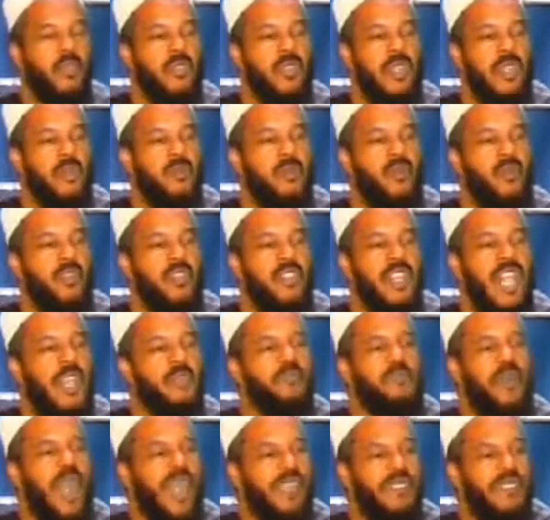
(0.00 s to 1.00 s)
Muslim who
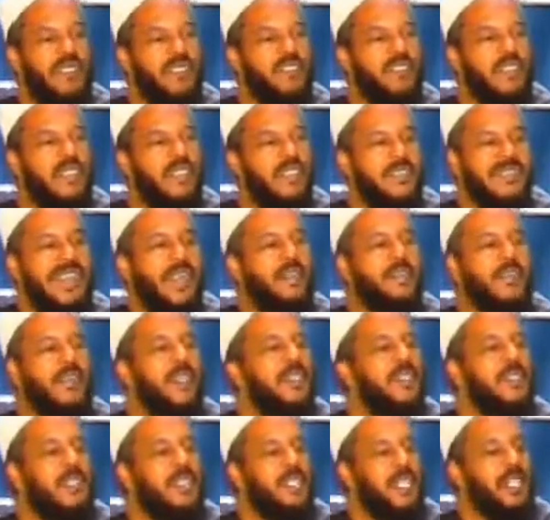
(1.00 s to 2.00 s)
is not practicing
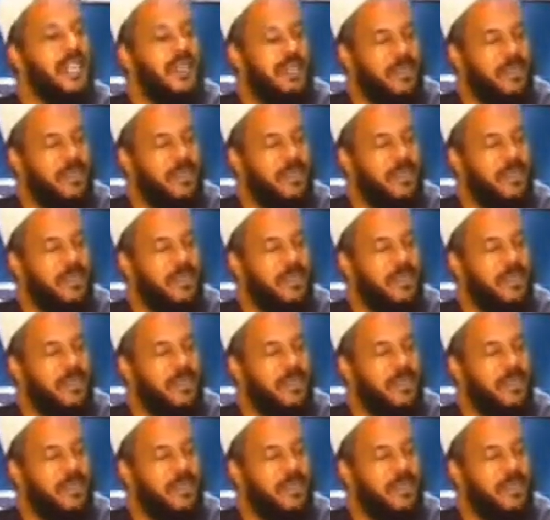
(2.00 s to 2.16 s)
Islam and he's